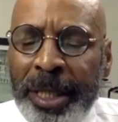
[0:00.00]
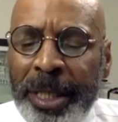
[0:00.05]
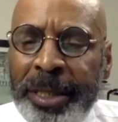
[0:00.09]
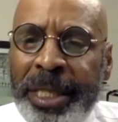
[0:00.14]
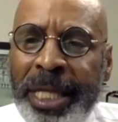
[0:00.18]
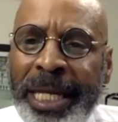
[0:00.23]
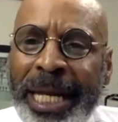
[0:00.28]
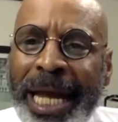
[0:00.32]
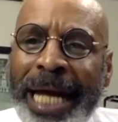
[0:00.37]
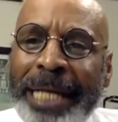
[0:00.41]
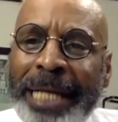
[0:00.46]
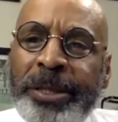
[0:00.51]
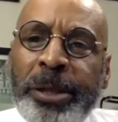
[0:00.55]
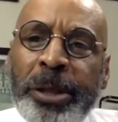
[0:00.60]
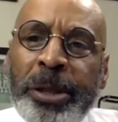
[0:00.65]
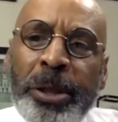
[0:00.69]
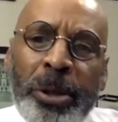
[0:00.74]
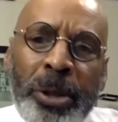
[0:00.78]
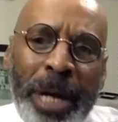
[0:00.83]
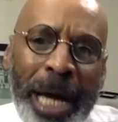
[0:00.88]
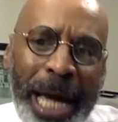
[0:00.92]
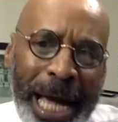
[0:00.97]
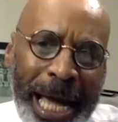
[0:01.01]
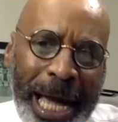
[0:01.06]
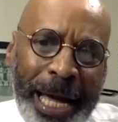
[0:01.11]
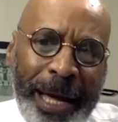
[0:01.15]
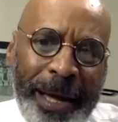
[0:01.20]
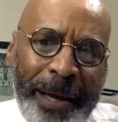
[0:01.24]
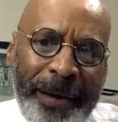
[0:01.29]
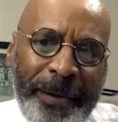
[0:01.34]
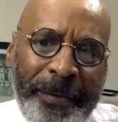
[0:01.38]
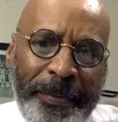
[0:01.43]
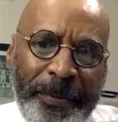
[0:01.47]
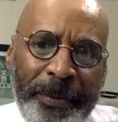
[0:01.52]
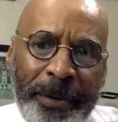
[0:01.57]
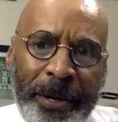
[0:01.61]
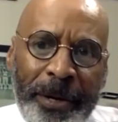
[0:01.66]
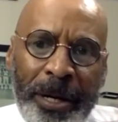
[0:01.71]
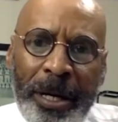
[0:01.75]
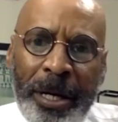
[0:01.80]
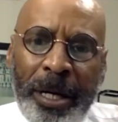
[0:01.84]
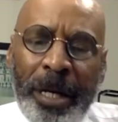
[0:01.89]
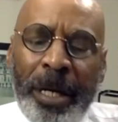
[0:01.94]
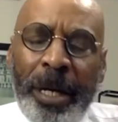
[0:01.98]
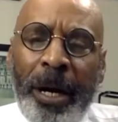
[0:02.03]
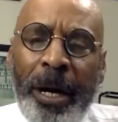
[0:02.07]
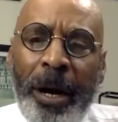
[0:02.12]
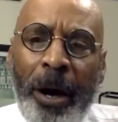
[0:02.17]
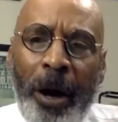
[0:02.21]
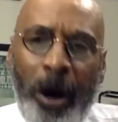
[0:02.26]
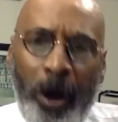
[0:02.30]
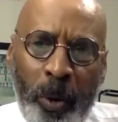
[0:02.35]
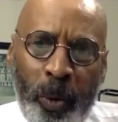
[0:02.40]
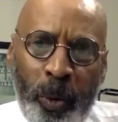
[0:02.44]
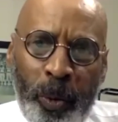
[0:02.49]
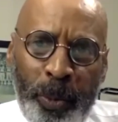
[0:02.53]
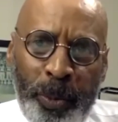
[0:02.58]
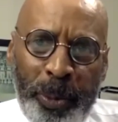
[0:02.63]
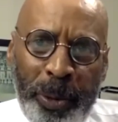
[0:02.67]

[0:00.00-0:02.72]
that I do have hope.